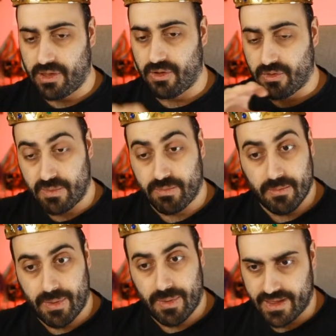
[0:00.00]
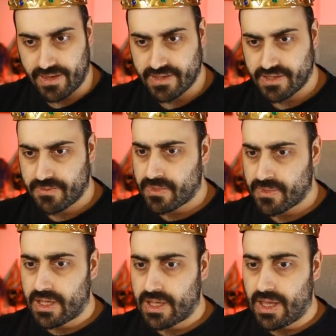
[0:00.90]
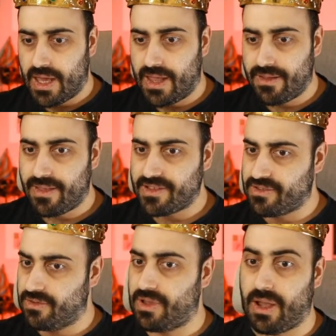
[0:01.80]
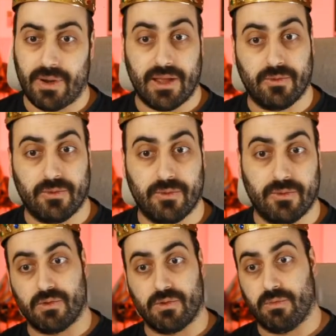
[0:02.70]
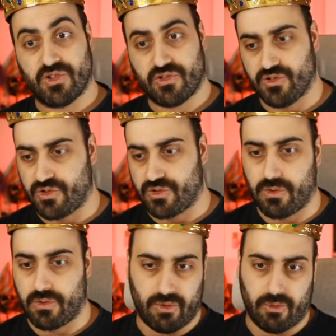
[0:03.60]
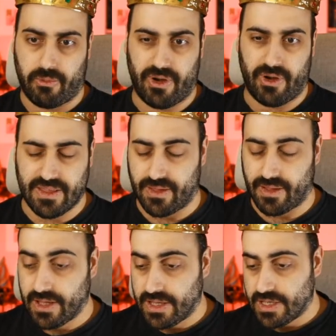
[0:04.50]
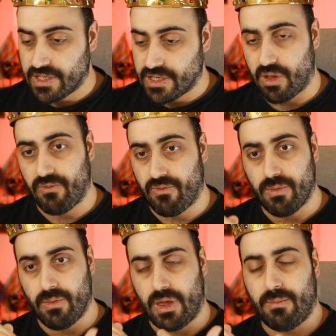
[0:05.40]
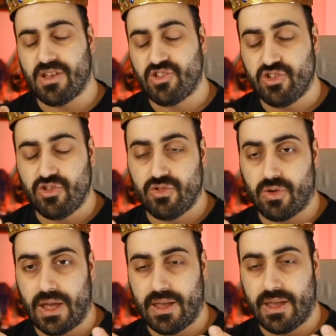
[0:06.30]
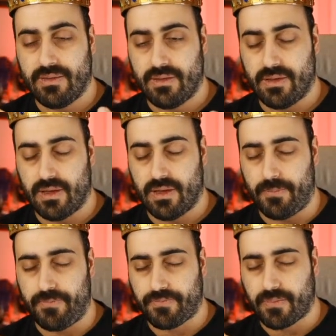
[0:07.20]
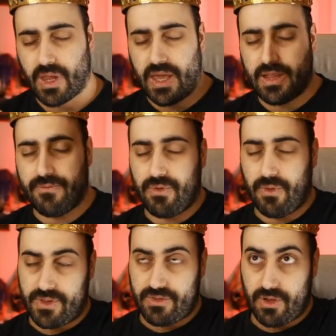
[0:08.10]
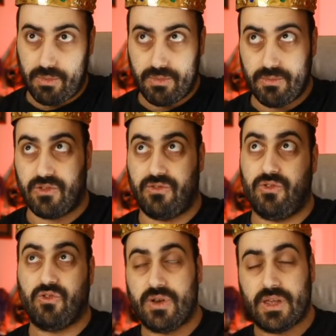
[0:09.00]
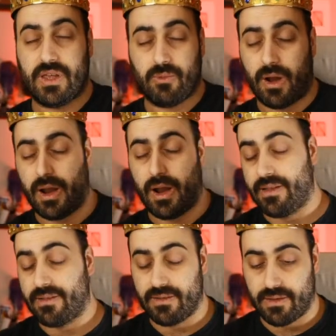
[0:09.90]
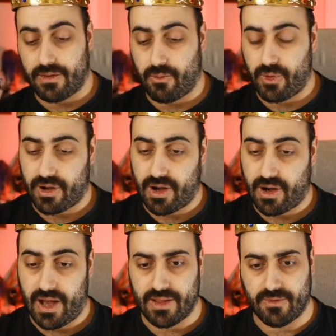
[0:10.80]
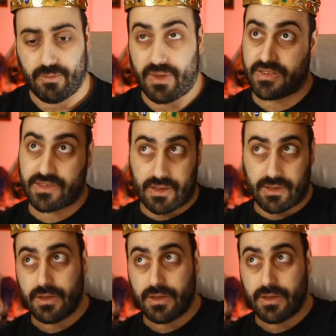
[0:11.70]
your deeper valleys. And that's not how light works over musculature or over anything. So if you imagine your light hitting from the top, because usually we are highlighted by the sun,